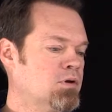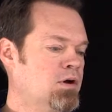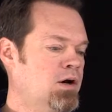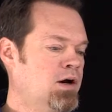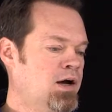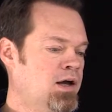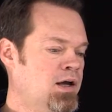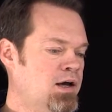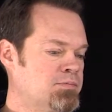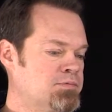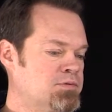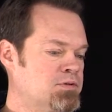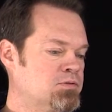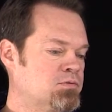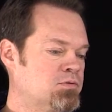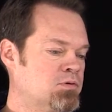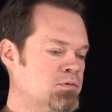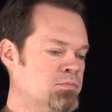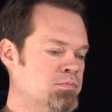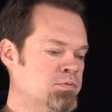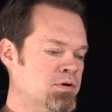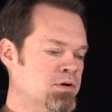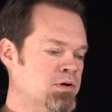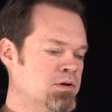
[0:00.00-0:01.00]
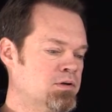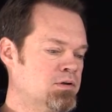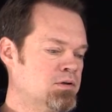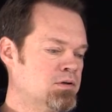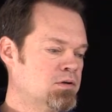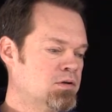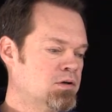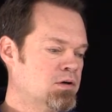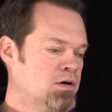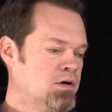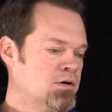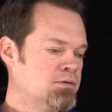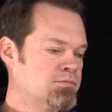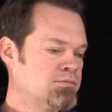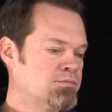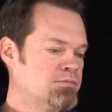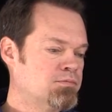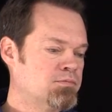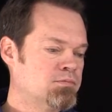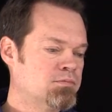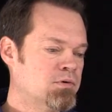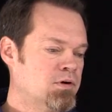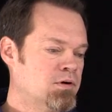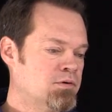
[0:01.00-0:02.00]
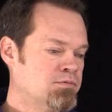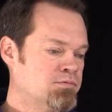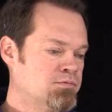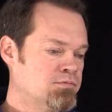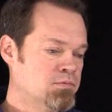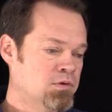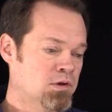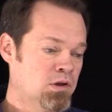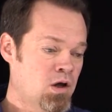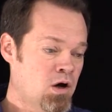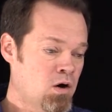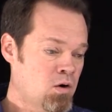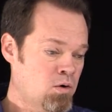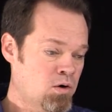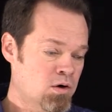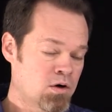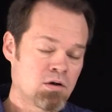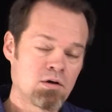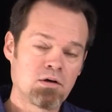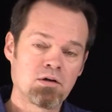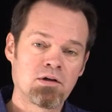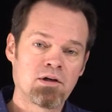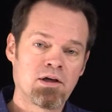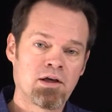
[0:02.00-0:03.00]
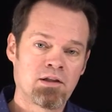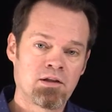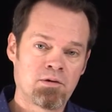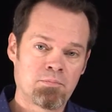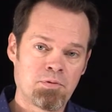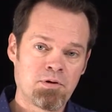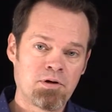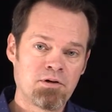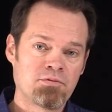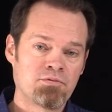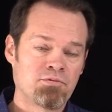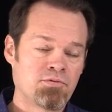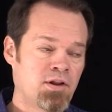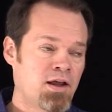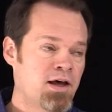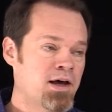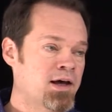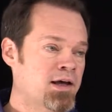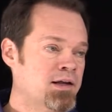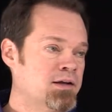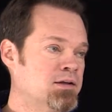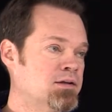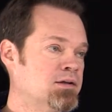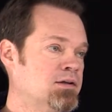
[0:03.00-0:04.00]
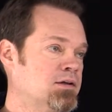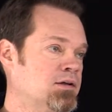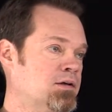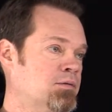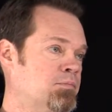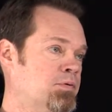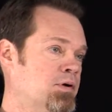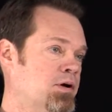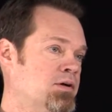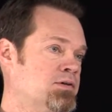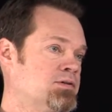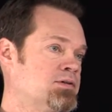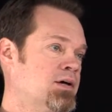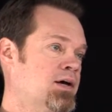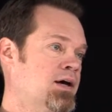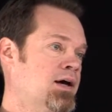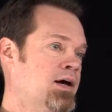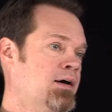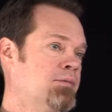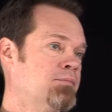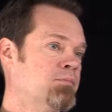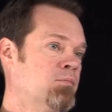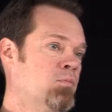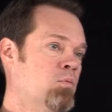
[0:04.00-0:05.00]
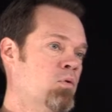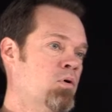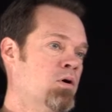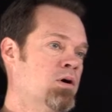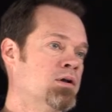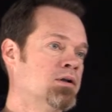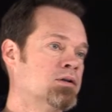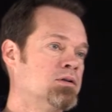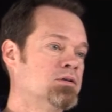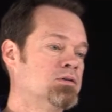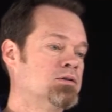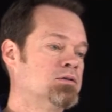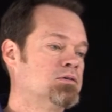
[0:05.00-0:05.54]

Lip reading: IOPS and throughput are lower, and they're pretty flat compared to app 1.